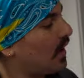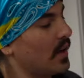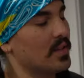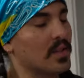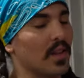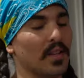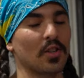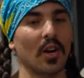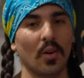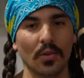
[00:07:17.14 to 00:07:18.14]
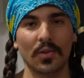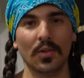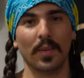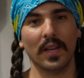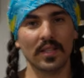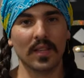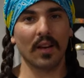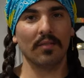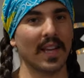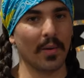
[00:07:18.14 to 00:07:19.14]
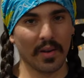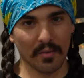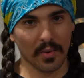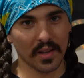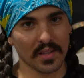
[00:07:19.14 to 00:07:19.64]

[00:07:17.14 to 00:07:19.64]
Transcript: all right, so that charcoal toothpaste stuff, stay away from it.